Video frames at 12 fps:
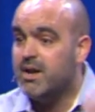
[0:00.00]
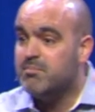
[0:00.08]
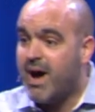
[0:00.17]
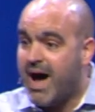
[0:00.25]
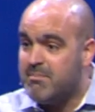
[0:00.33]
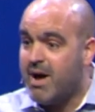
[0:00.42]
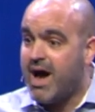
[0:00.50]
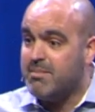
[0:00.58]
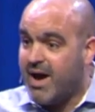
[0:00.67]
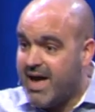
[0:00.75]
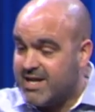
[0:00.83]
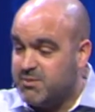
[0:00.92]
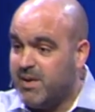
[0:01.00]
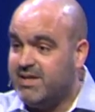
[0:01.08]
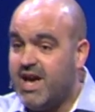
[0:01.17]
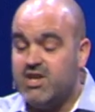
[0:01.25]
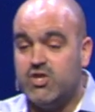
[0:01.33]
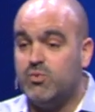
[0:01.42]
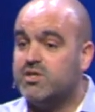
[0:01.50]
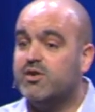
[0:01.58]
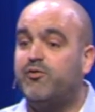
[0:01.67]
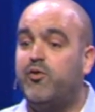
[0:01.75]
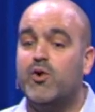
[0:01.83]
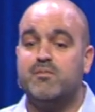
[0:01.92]
in my mind, my expectation was a
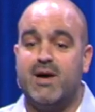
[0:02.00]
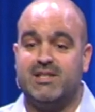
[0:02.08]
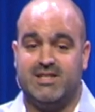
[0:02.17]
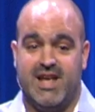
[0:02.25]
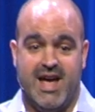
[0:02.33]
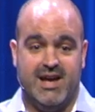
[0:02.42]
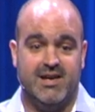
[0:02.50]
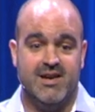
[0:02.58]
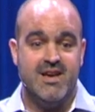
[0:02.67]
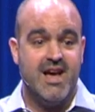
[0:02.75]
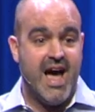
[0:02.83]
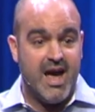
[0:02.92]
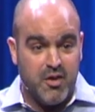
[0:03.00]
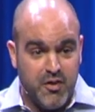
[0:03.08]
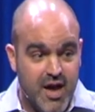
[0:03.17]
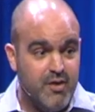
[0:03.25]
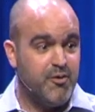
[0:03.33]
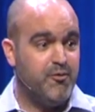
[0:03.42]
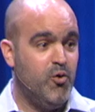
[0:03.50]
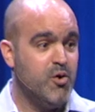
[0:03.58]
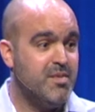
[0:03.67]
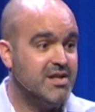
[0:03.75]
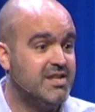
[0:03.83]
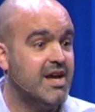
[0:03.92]
Ford Mustang. I had a thing for
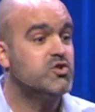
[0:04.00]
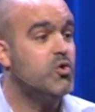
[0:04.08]
Ford Mustangs.